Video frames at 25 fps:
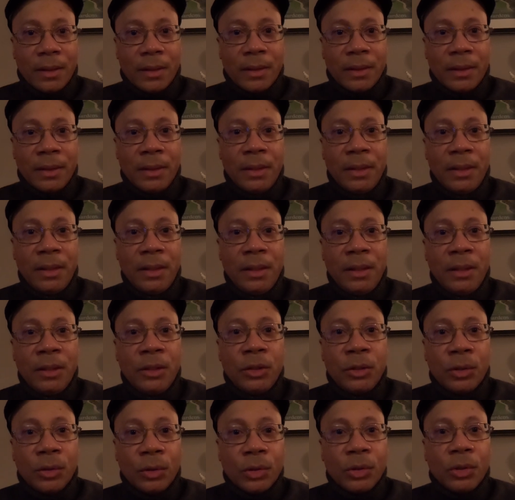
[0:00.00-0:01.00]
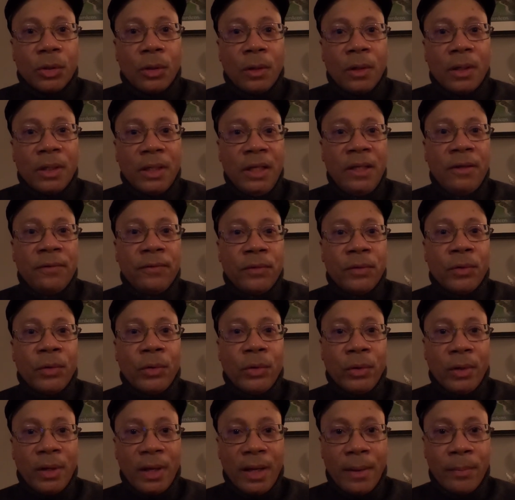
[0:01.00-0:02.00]
The total
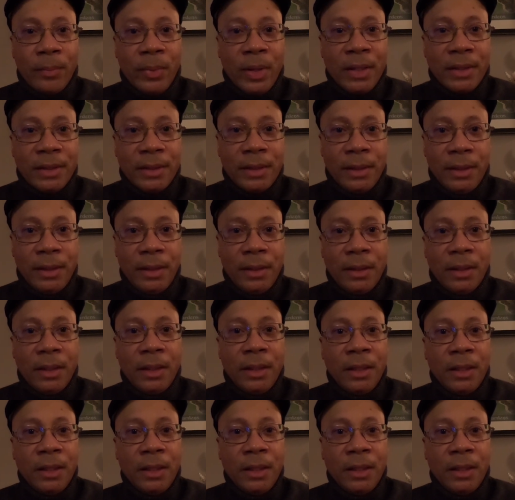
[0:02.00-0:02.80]
inverter capacity